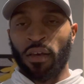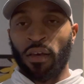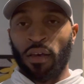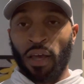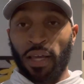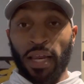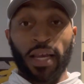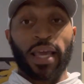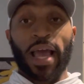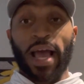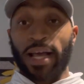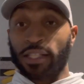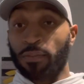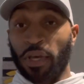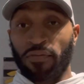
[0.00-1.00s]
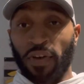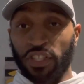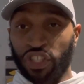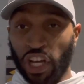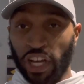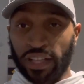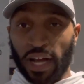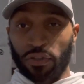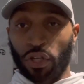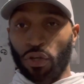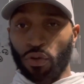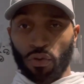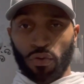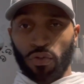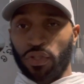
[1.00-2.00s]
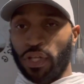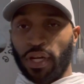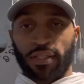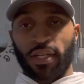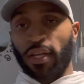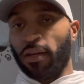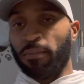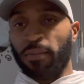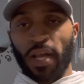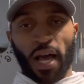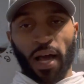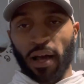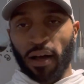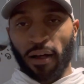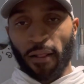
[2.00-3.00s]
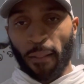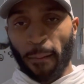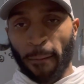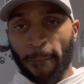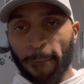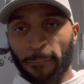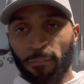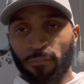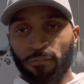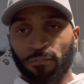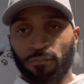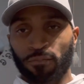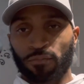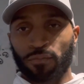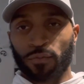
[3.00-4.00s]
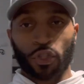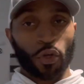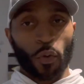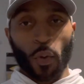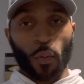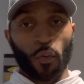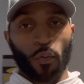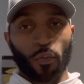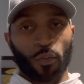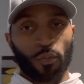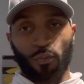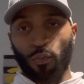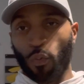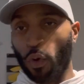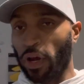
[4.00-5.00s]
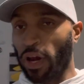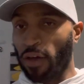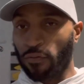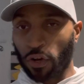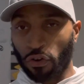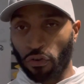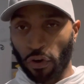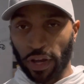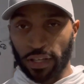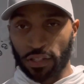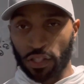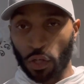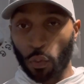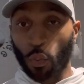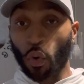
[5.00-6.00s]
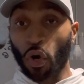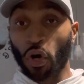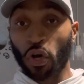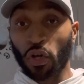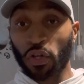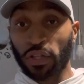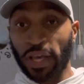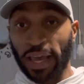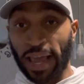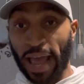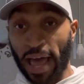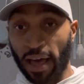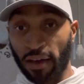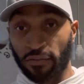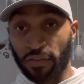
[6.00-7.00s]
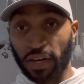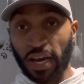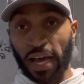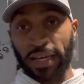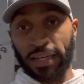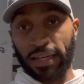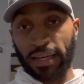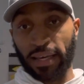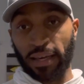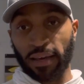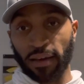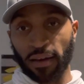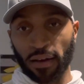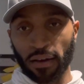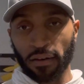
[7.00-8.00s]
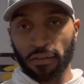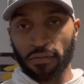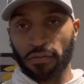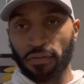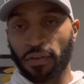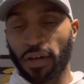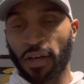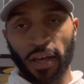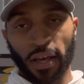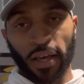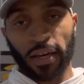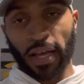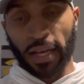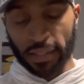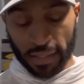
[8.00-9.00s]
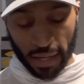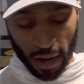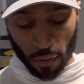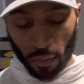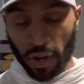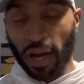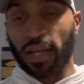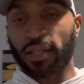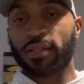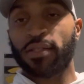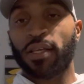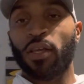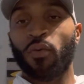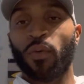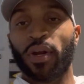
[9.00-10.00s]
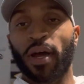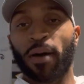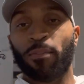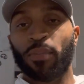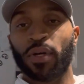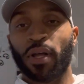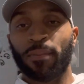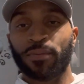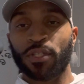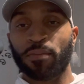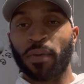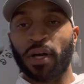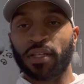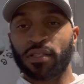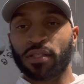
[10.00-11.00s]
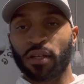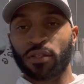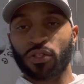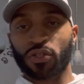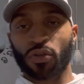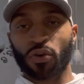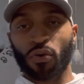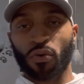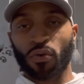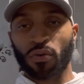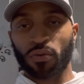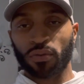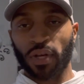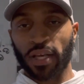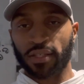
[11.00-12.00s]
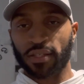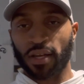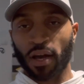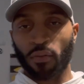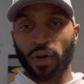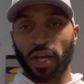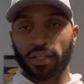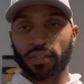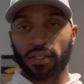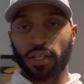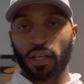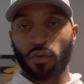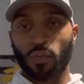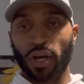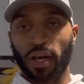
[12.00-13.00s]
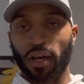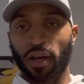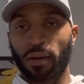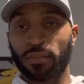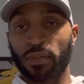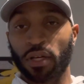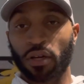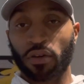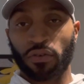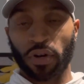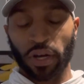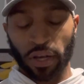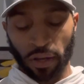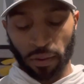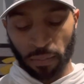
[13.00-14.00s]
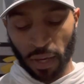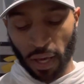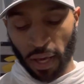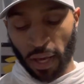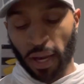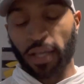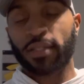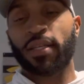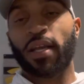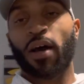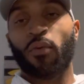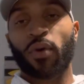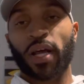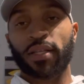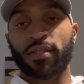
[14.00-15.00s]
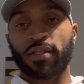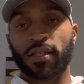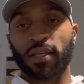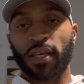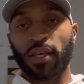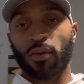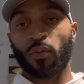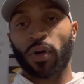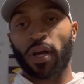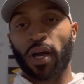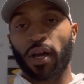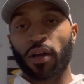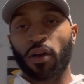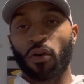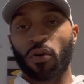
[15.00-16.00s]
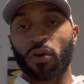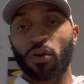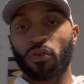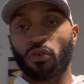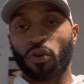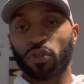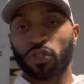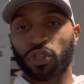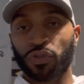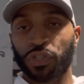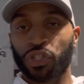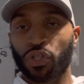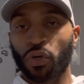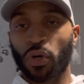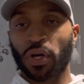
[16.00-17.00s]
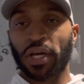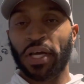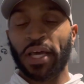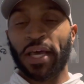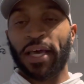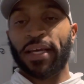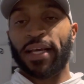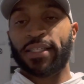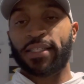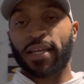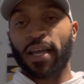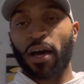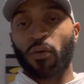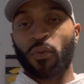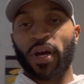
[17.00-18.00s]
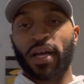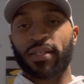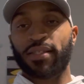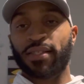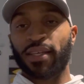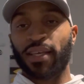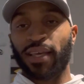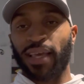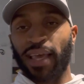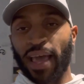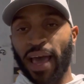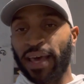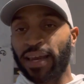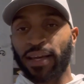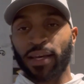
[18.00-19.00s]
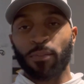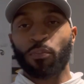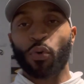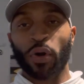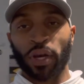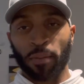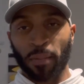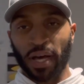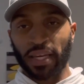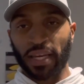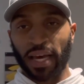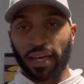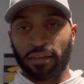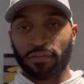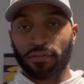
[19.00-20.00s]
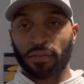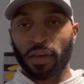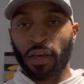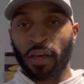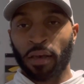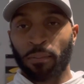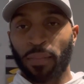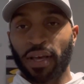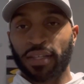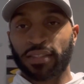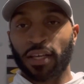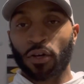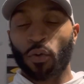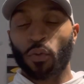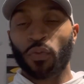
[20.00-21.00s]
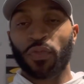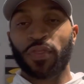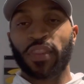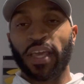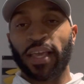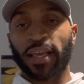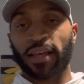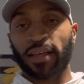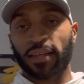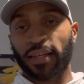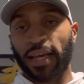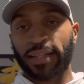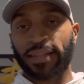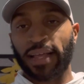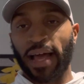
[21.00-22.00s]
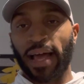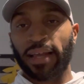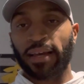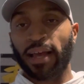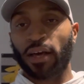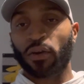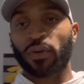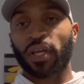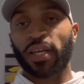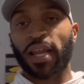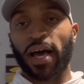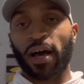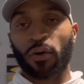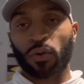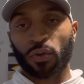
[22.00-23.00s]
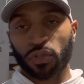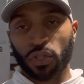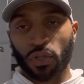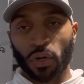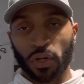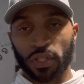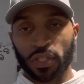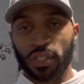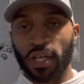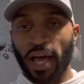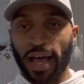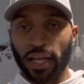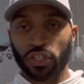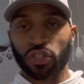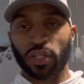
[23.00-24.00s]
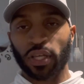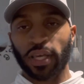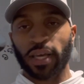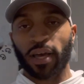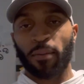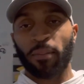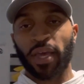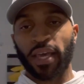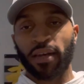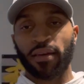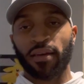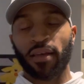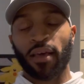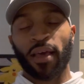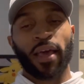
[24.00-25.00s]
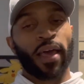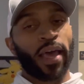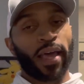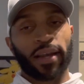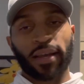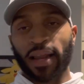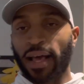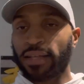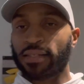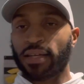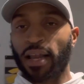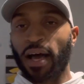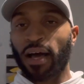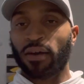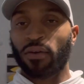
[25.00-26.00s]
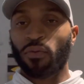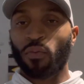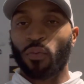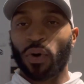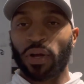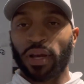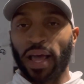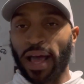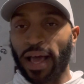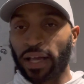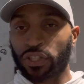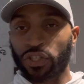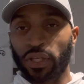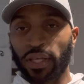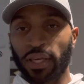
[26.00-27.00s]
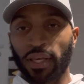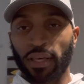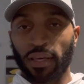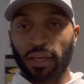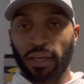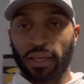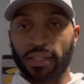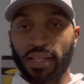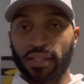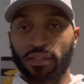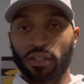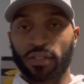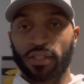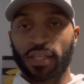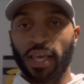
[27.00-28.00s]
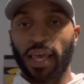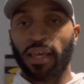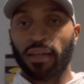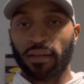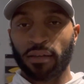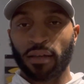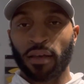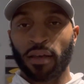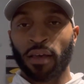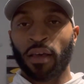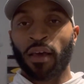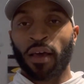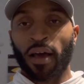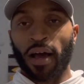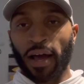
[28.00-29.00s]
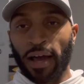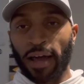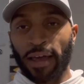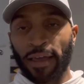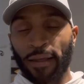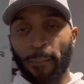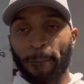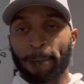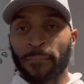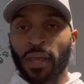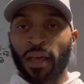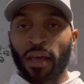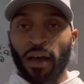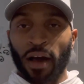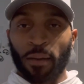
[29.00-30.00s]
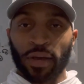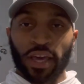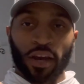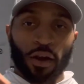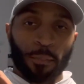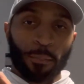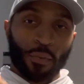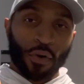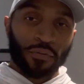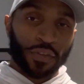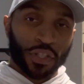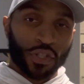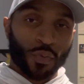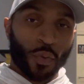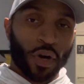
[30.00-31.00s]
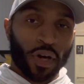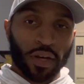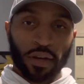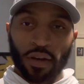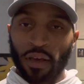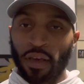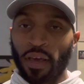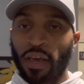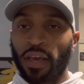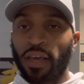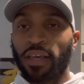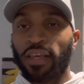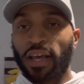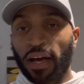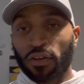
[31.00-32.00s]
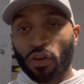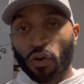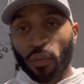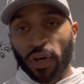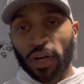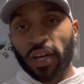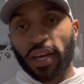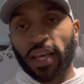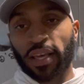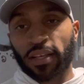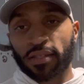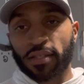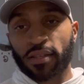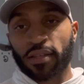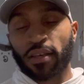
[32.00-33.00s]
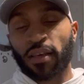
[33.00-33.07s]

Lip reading: And then they ask me if I checked out the news, and I tell them, nah. So whatever crazy world they have an idea of, that's not what I see when I pull up to my son's school. That's not what I see when I come to the crib. That's not what I see when I go to the grocery store. That's not what I see at any point in my life, because I don't think like that. I don't allow those thoughts to actually come in, and that's not what actually is entertained. All right? I'm going to get up off this one. Y'all know what it is.